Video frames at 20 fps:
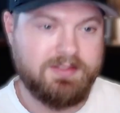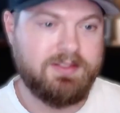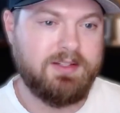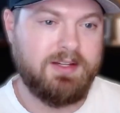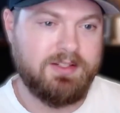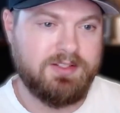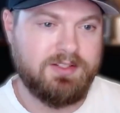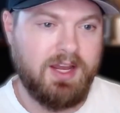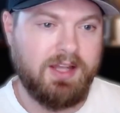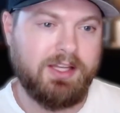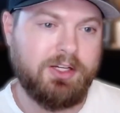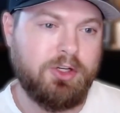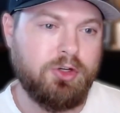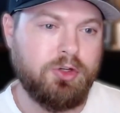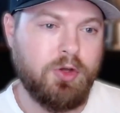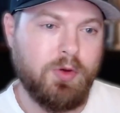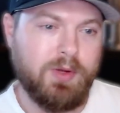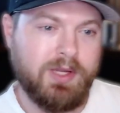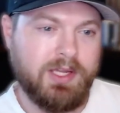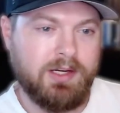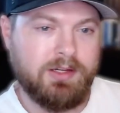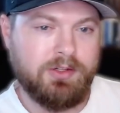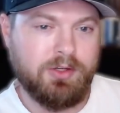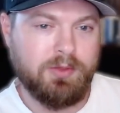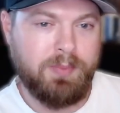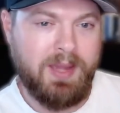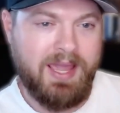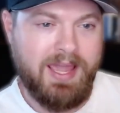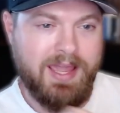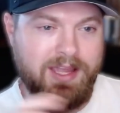it's not like you're going in and you're
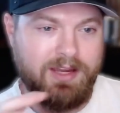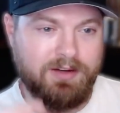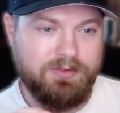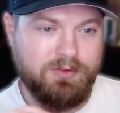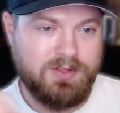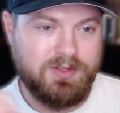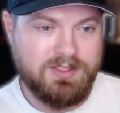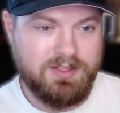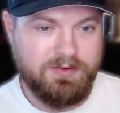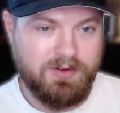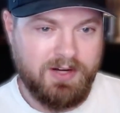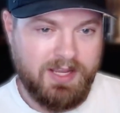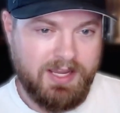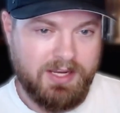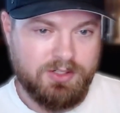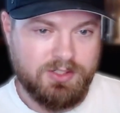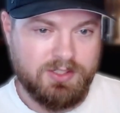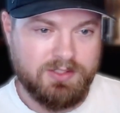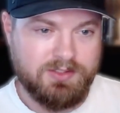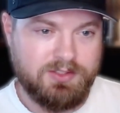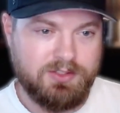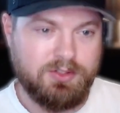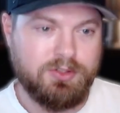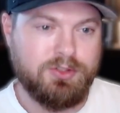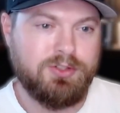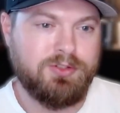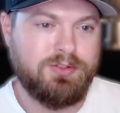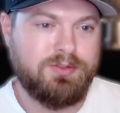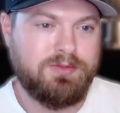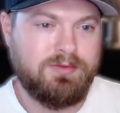paying for these different agents. You're
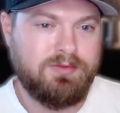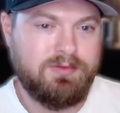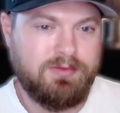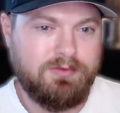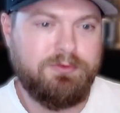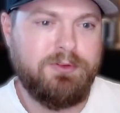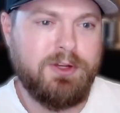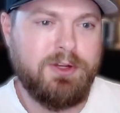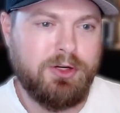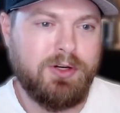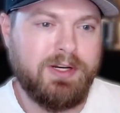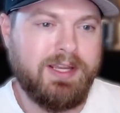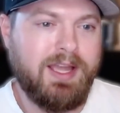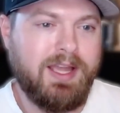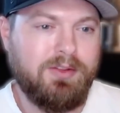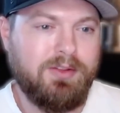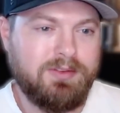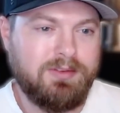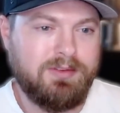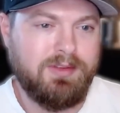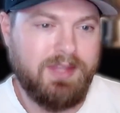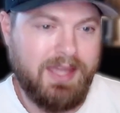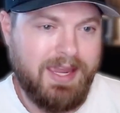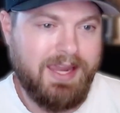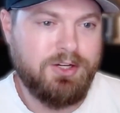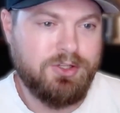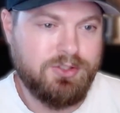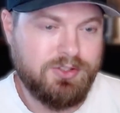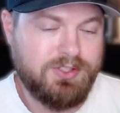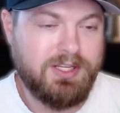just figuring out the
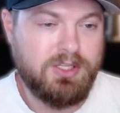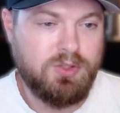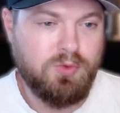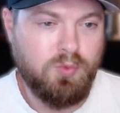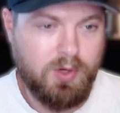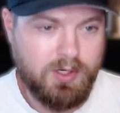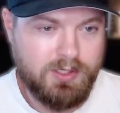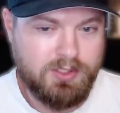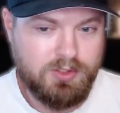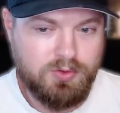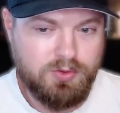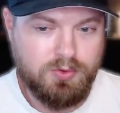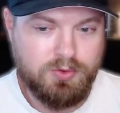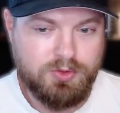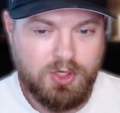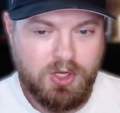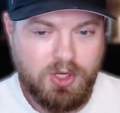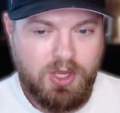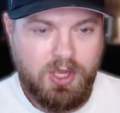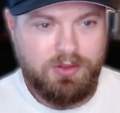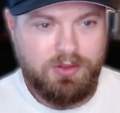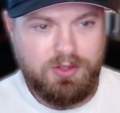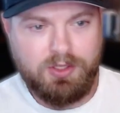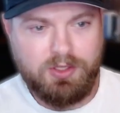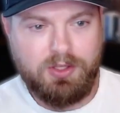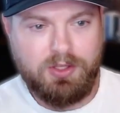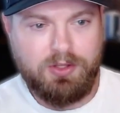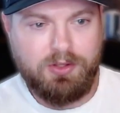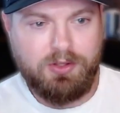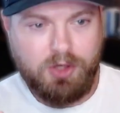agents that you want to use.
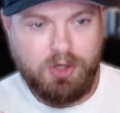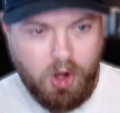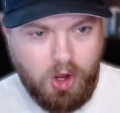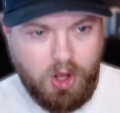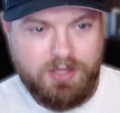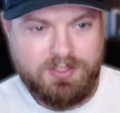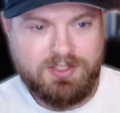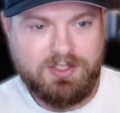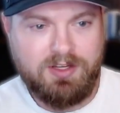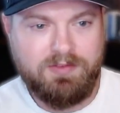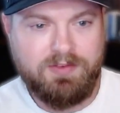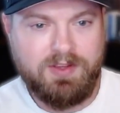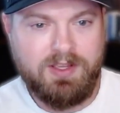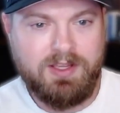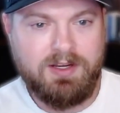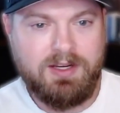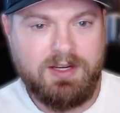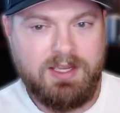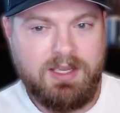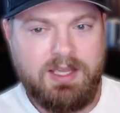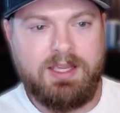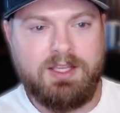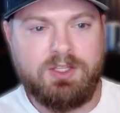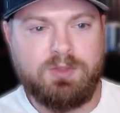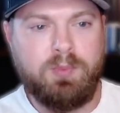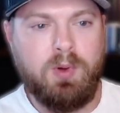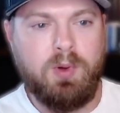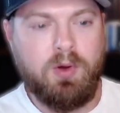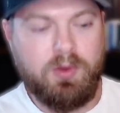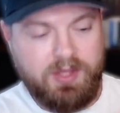The cost of it is
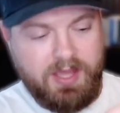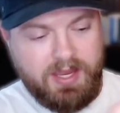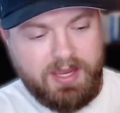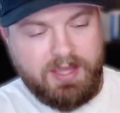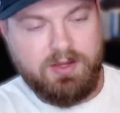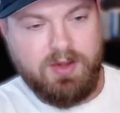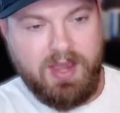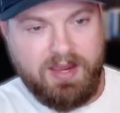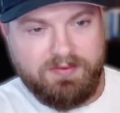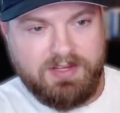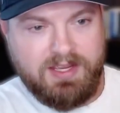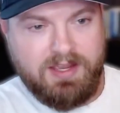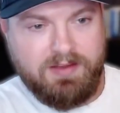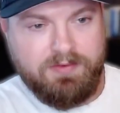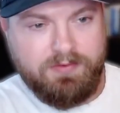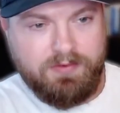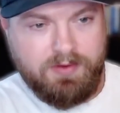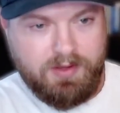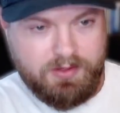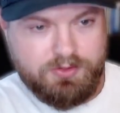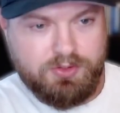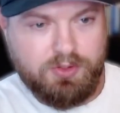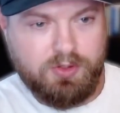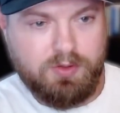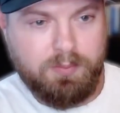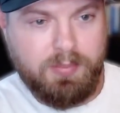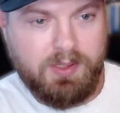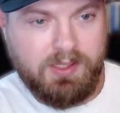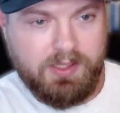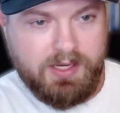both, hey, you have to have a
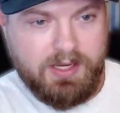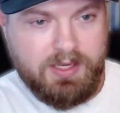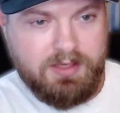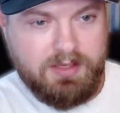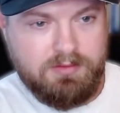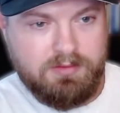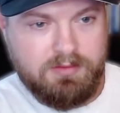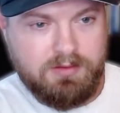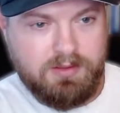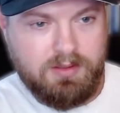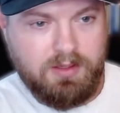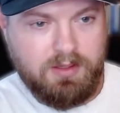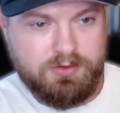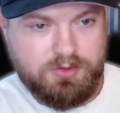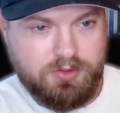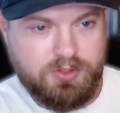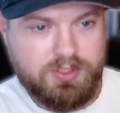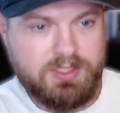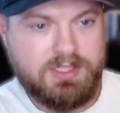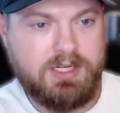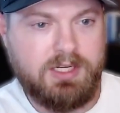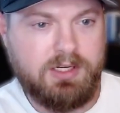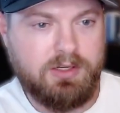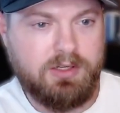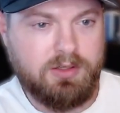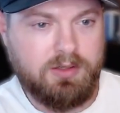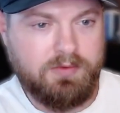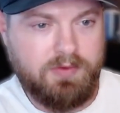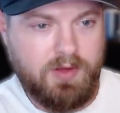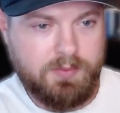certain plan, a certain
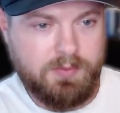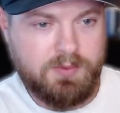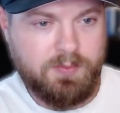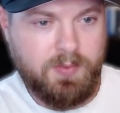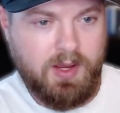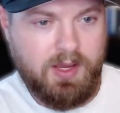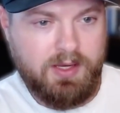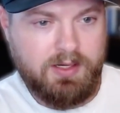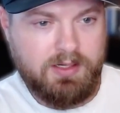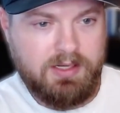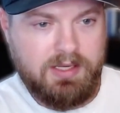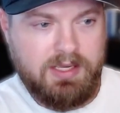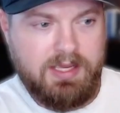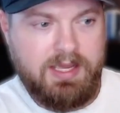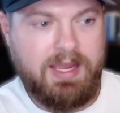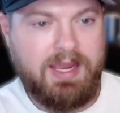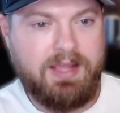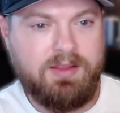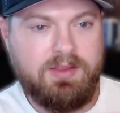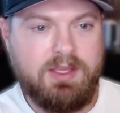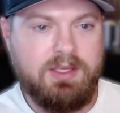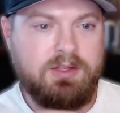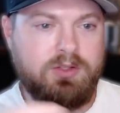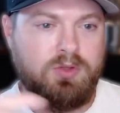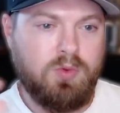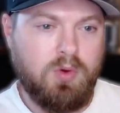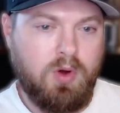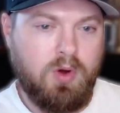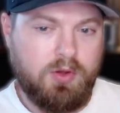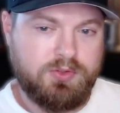tier of HubSpot, and then
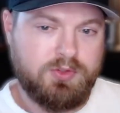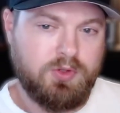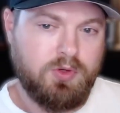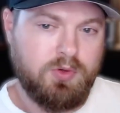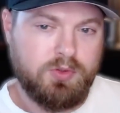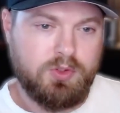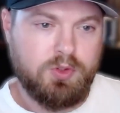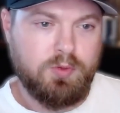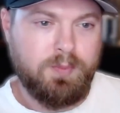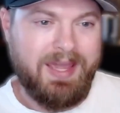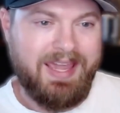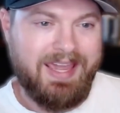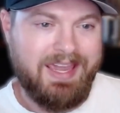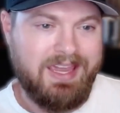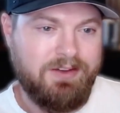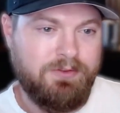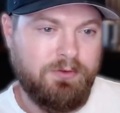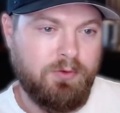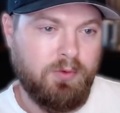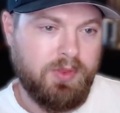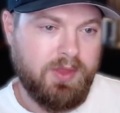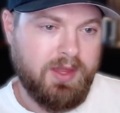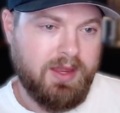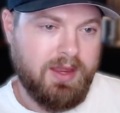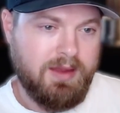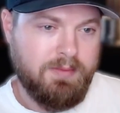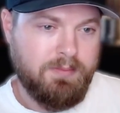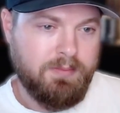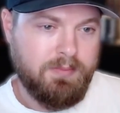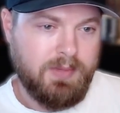you pay for
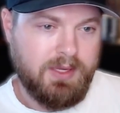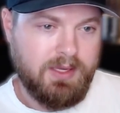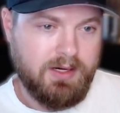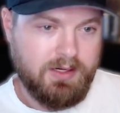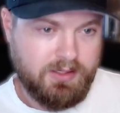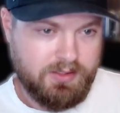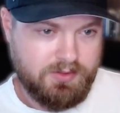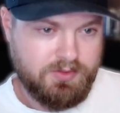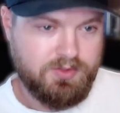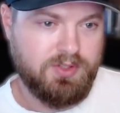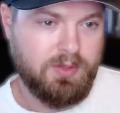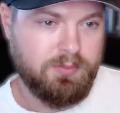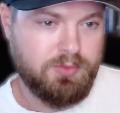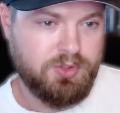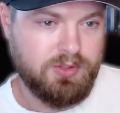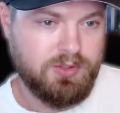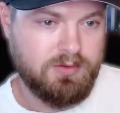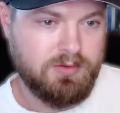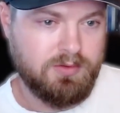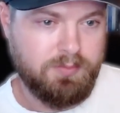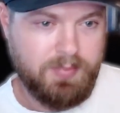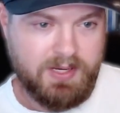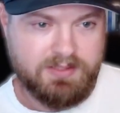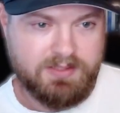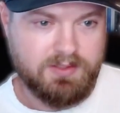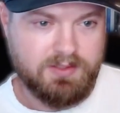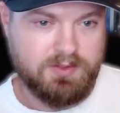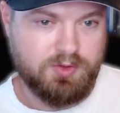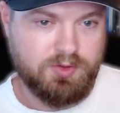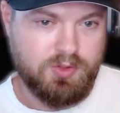them in a consumption
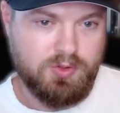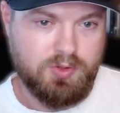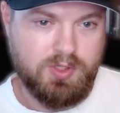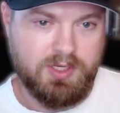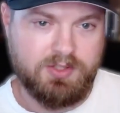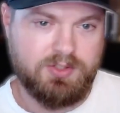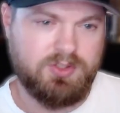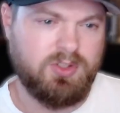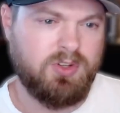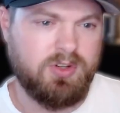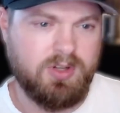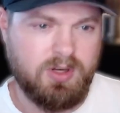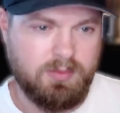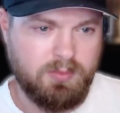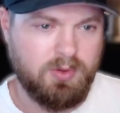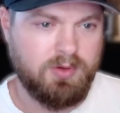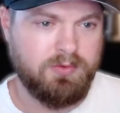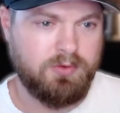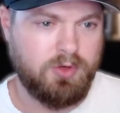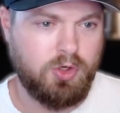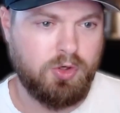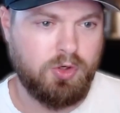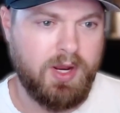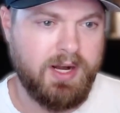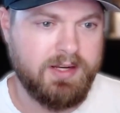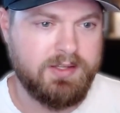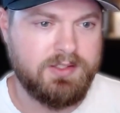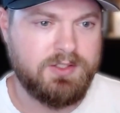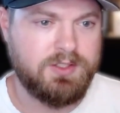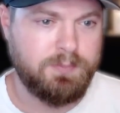basis. So you get a certain number of
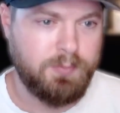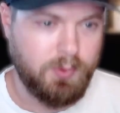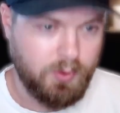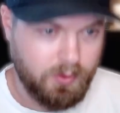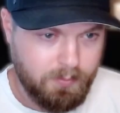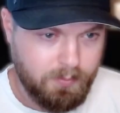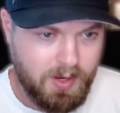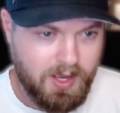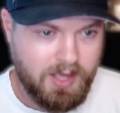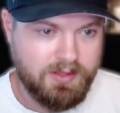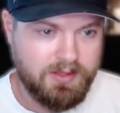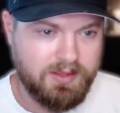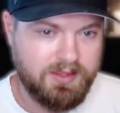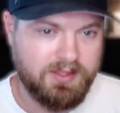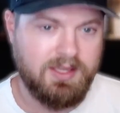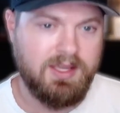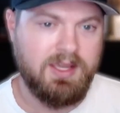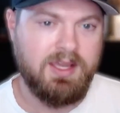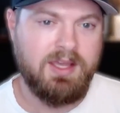credits per month